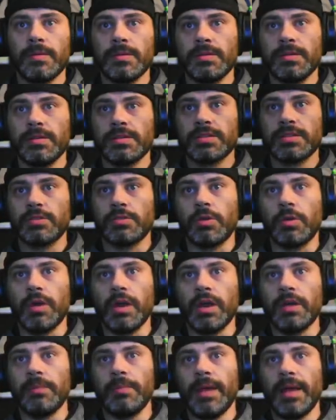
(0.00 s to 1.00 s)
So
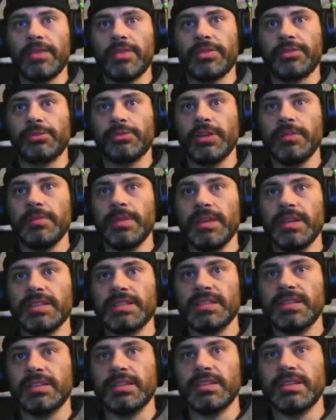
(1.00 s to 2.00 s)
we're about 3
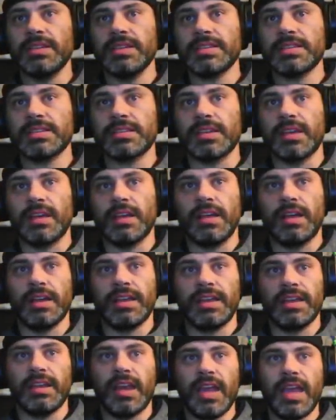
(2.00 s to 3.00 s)
minutes into this.
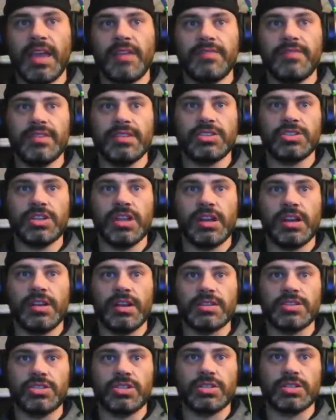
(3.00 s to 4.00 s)
Again, I have this shared
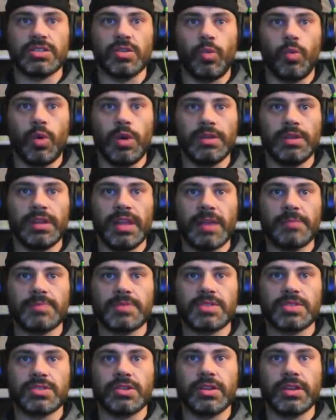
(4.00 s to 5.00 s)
as just a one-lap
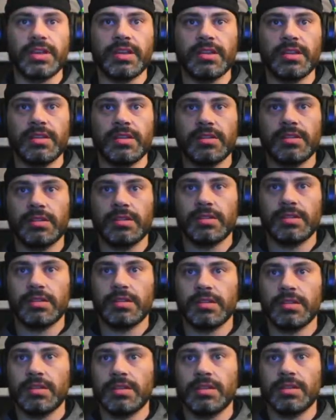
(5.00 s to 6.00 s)
circuit.
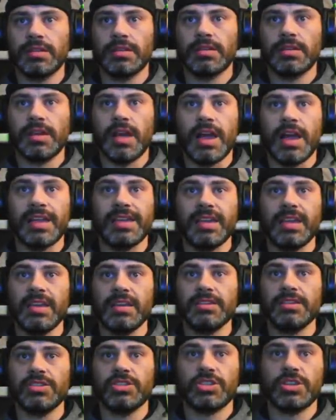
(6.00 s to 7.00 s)
I
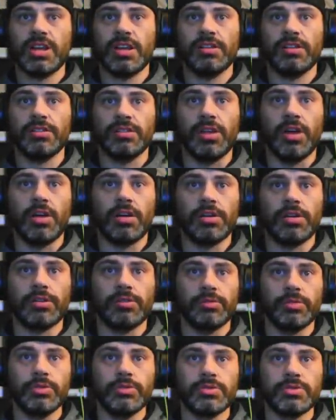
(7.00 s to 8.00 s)
can share longer
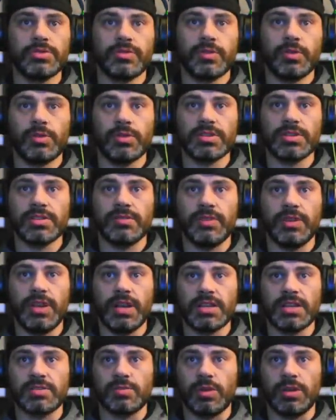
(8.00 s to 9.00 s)
routes, of course, if you
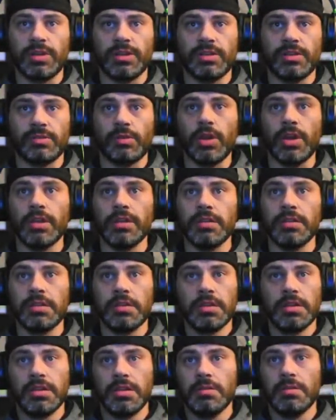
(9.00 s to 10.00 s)
guys wanted to run
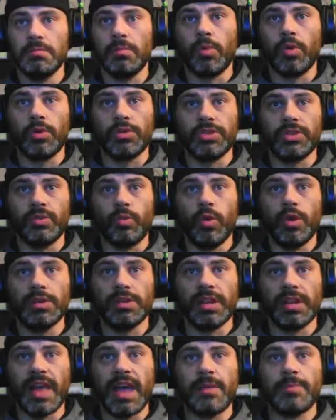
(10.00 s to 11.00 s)
more than
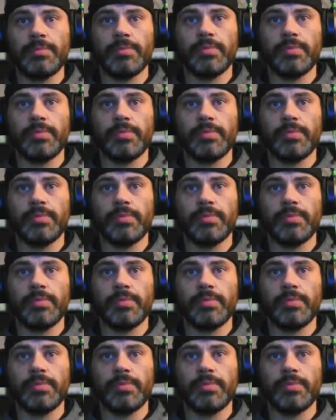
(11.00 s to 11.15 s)
one lap.